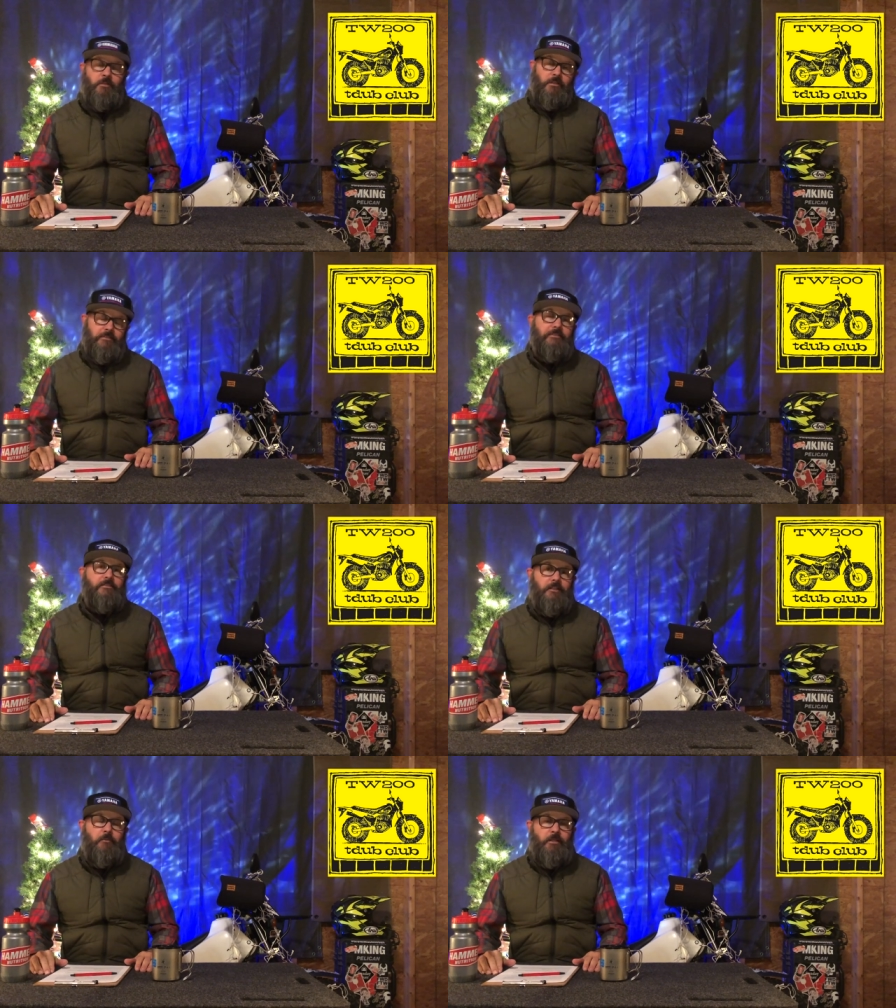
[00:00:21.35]
because this
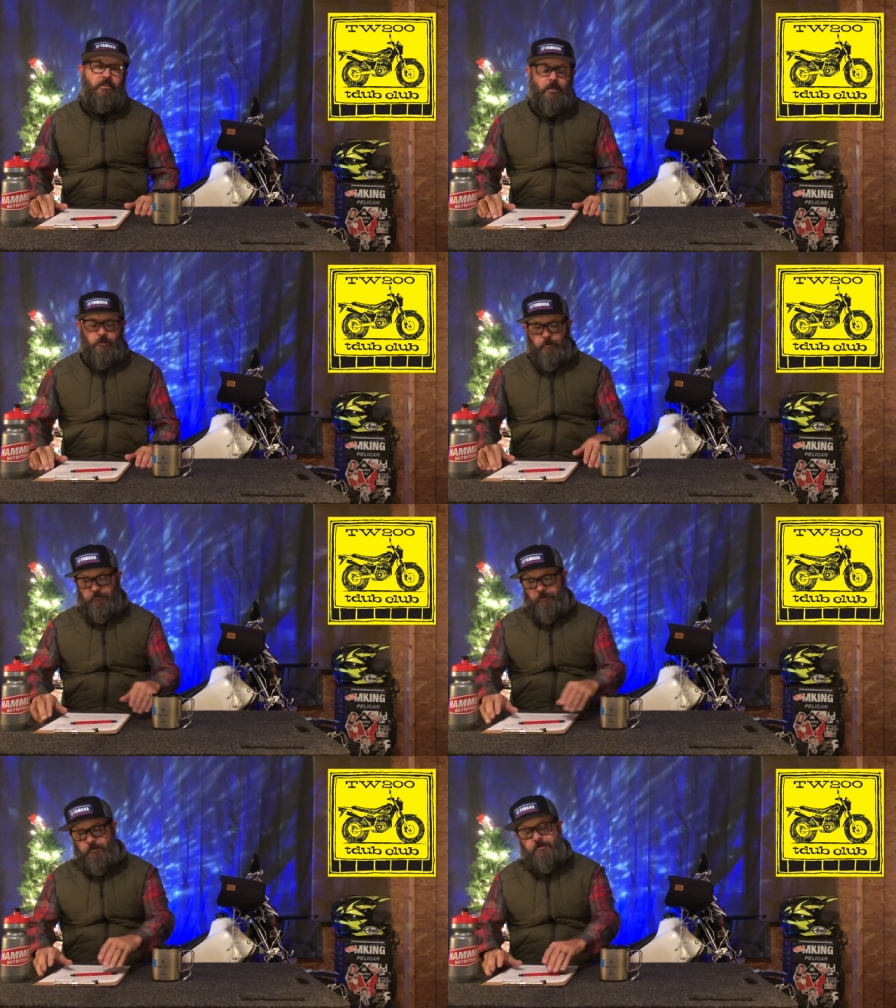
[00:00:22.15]
is going to be a long one,
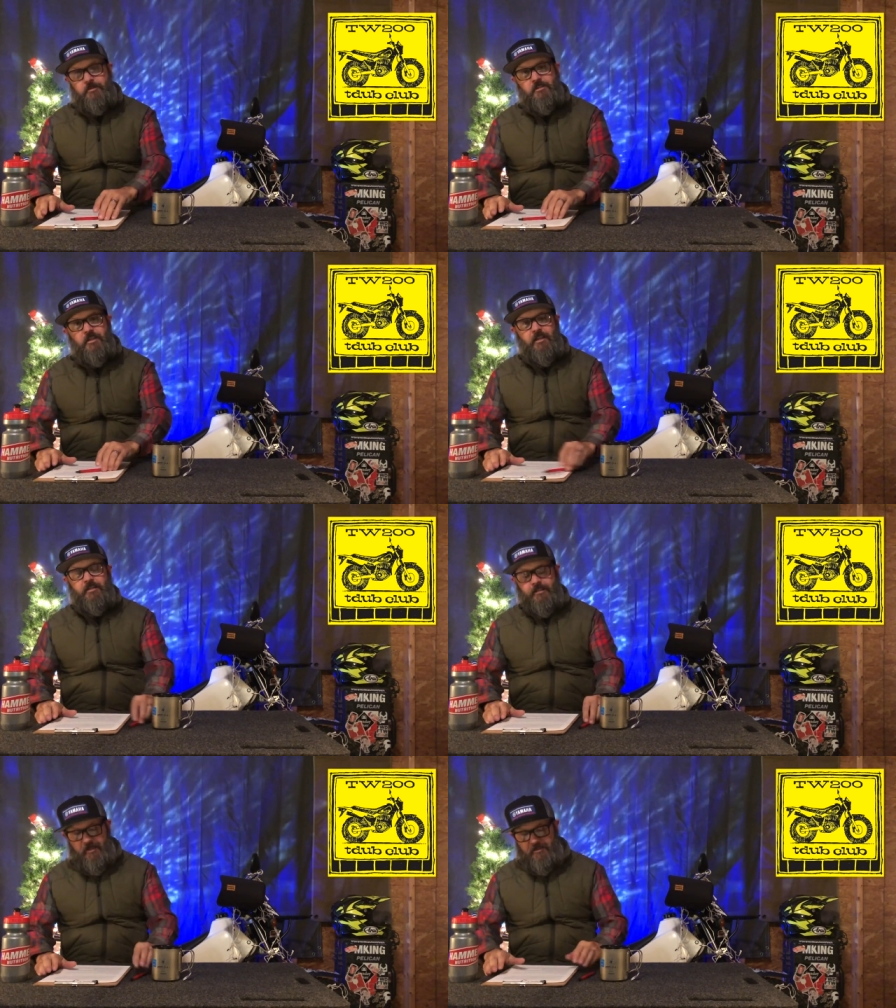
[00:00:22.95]
folks.
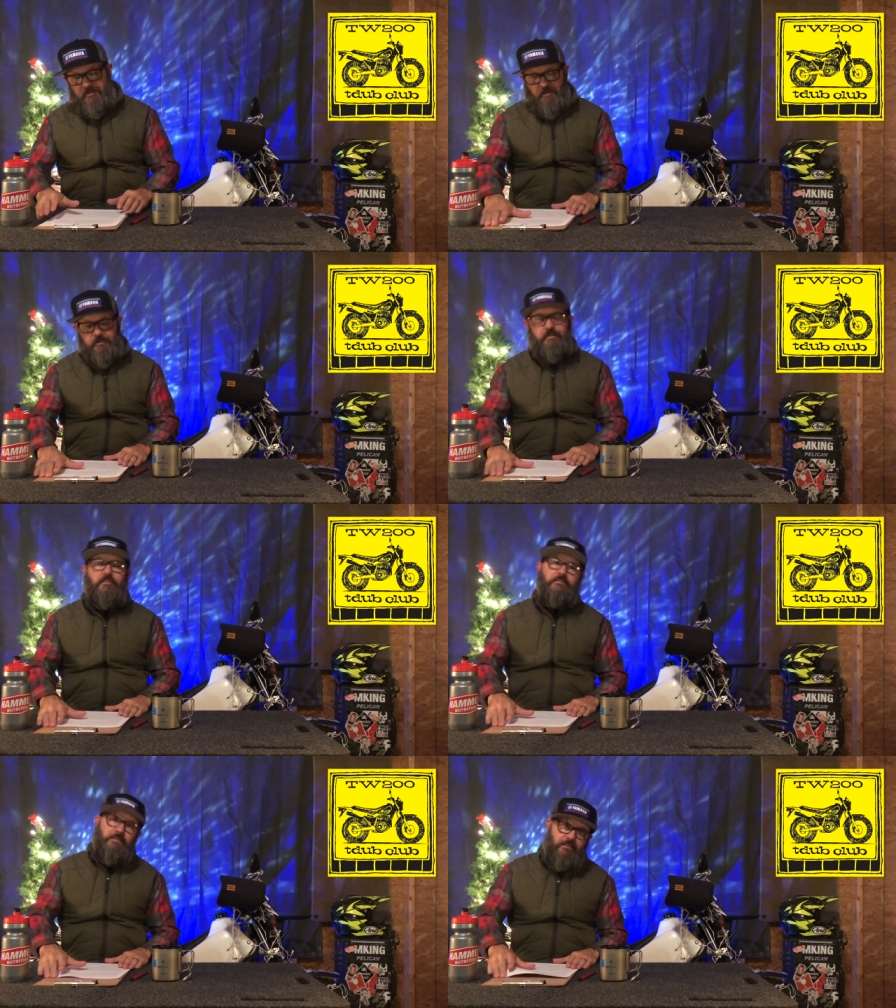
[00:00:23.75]
Yes,
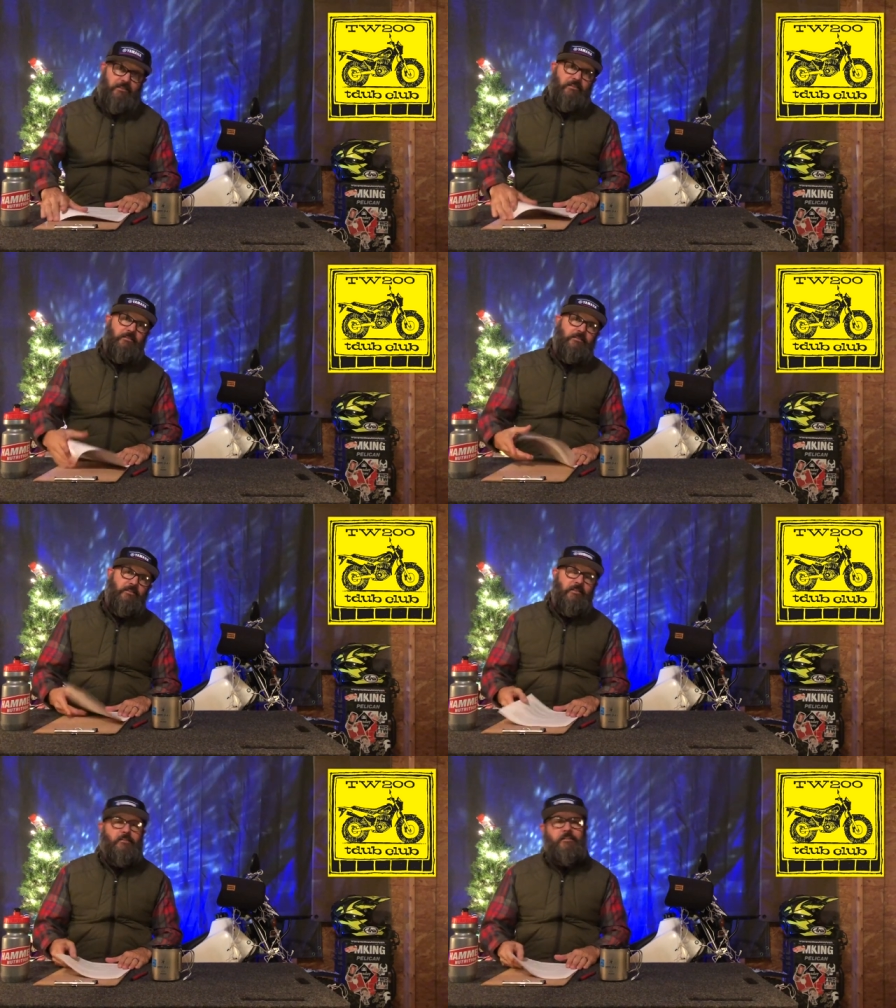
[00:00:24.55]
this is
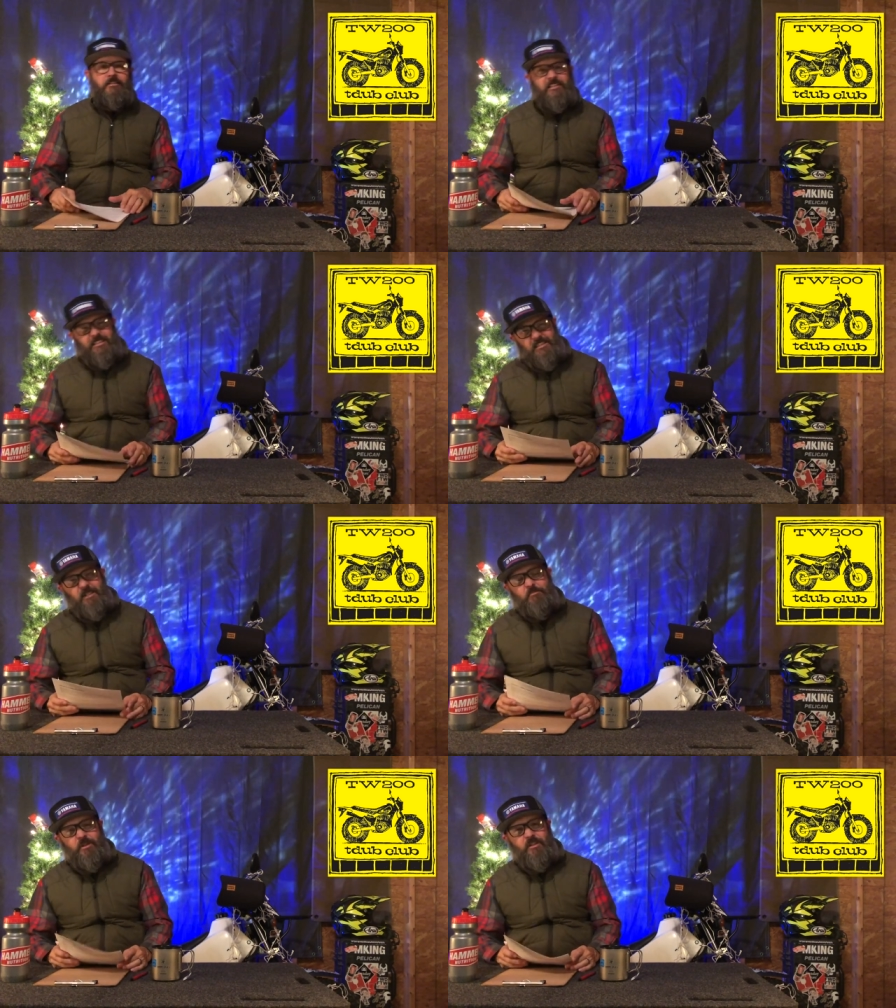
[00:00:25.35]
the
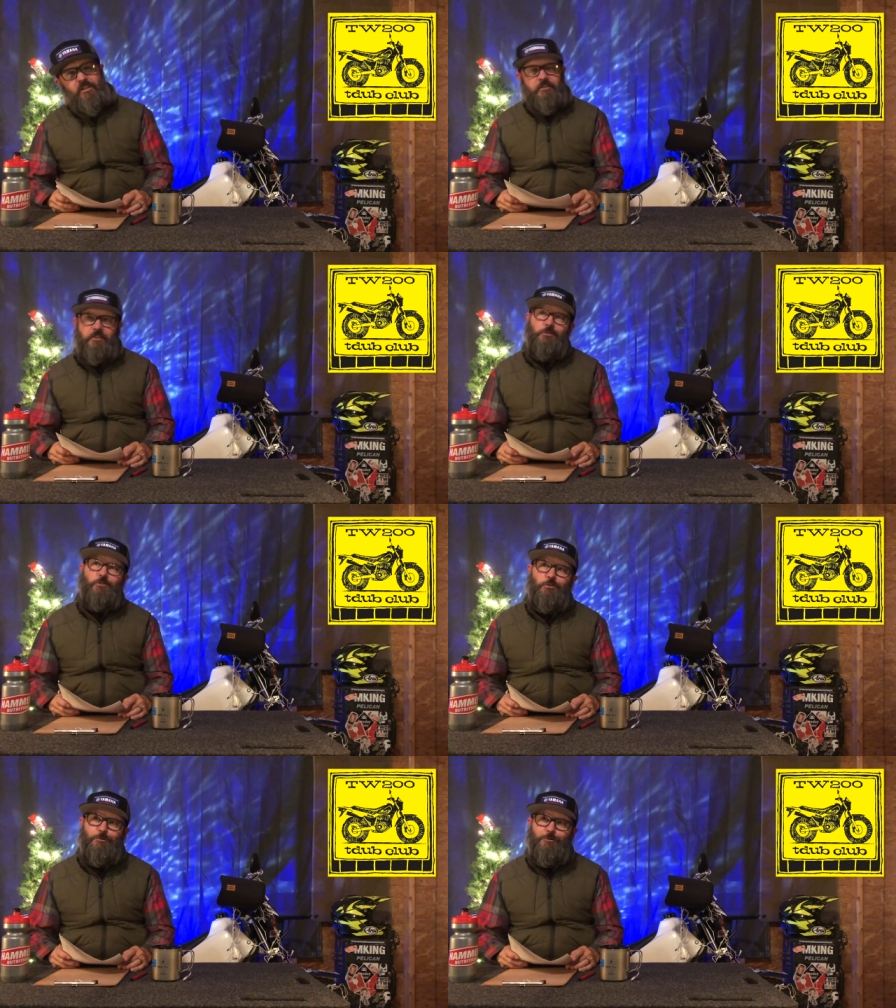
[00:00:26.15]
December
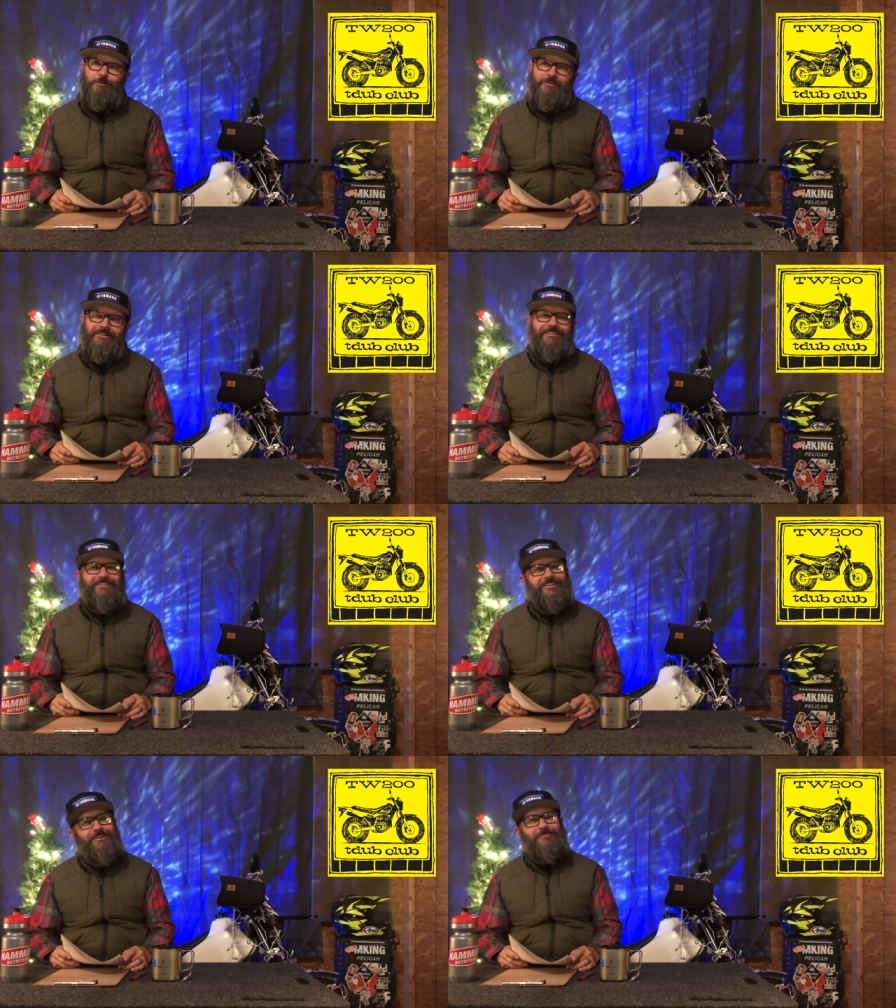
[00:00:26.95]
issue
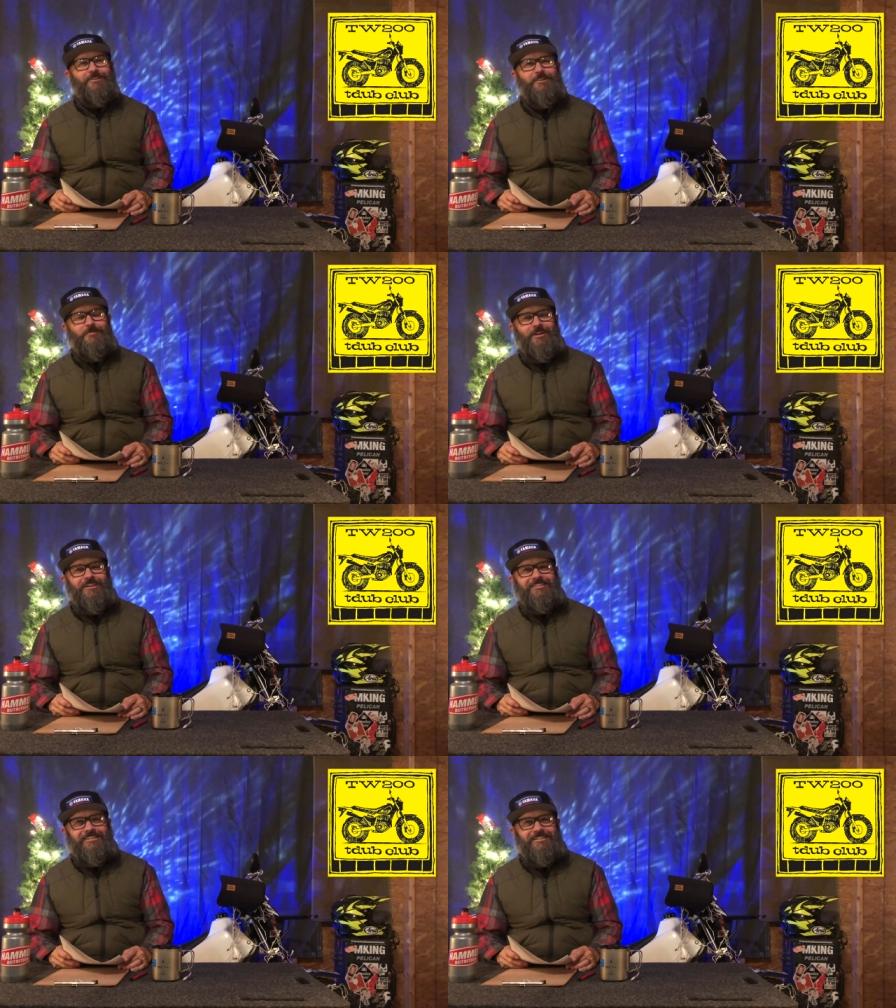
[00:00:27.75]
of the
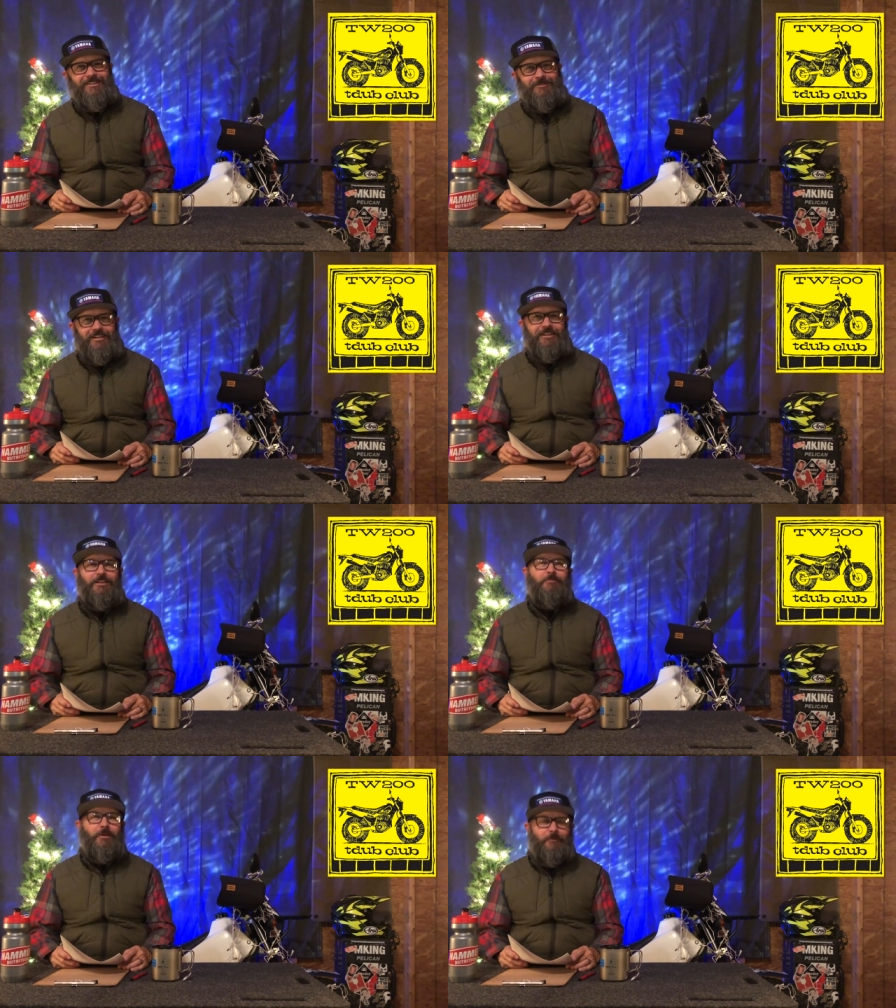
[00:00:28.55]
Yamaha TW Club